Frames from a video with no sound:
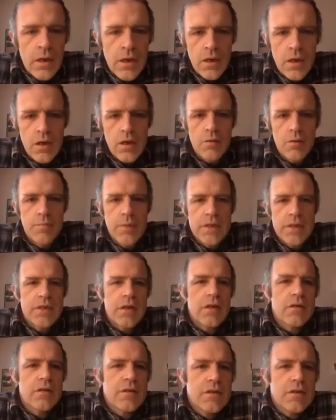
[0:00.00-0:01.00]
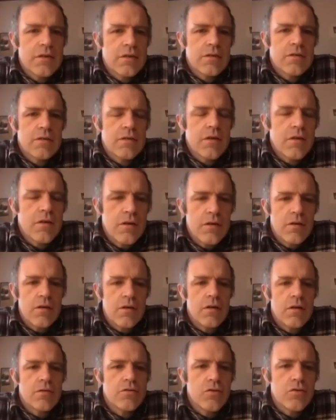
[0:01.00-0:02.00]
Basalt is
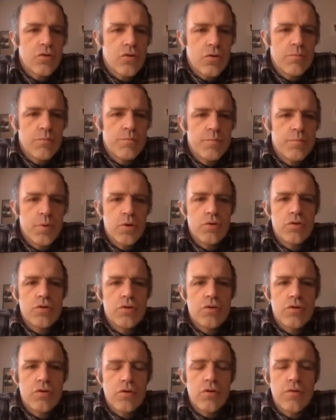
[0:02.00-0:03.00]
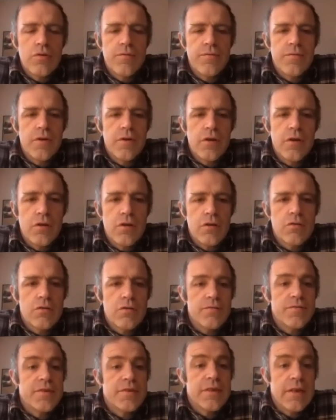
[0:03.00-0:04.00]
also composed of a lot
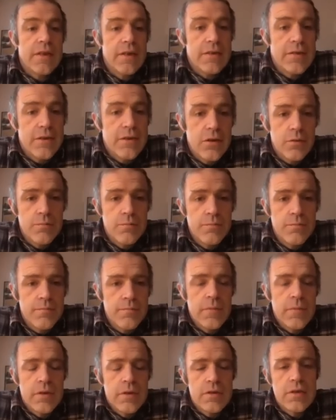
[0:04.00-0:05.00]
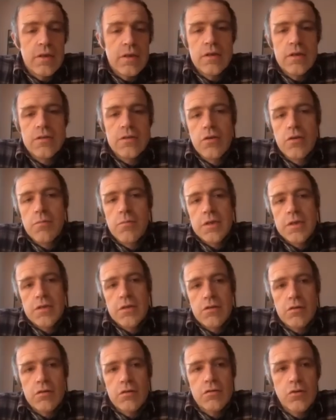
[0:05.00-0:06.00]
of silicium. Silicium is
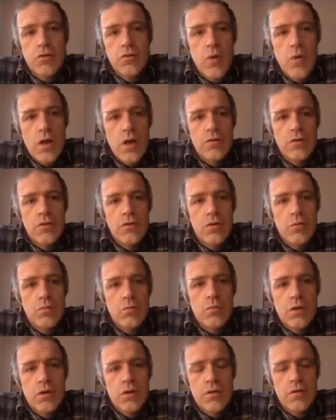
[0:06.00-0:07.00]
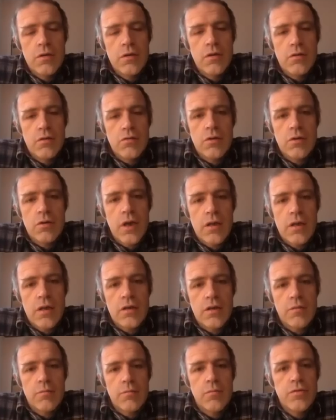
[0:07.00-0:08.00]
also well known in the
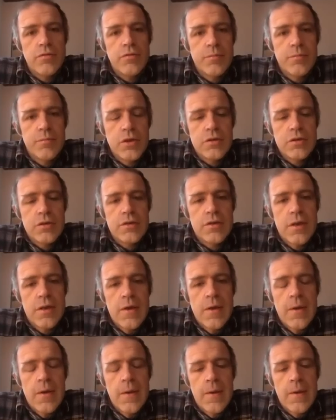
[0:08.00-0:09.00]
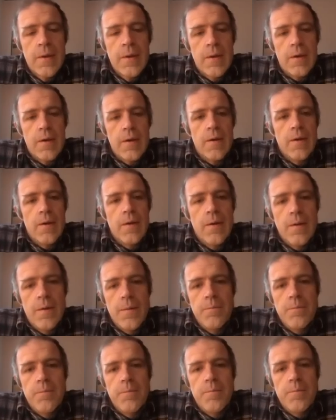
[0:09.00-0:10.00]
organic movements,
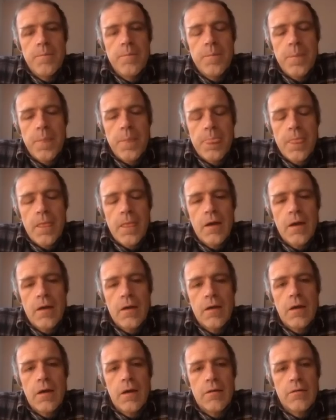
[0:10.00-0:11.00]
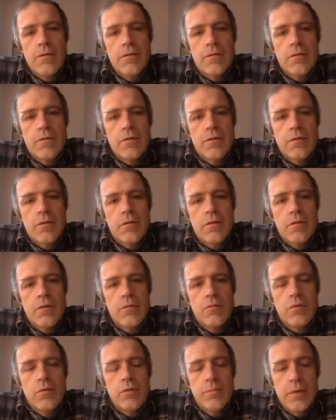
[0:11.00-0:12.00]
and
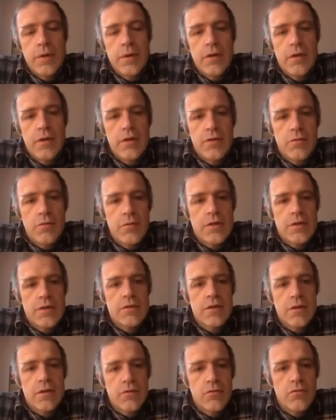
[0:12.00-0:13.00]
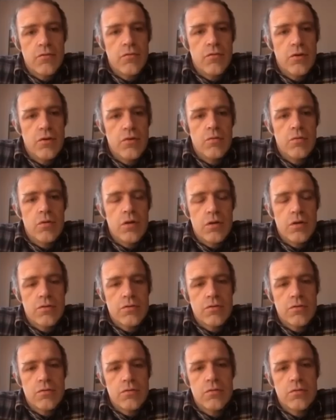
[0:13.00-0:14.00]
would be interesting to know
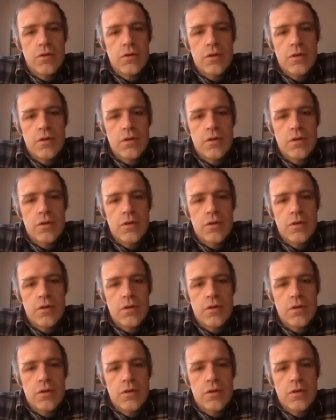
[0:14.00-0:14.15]
also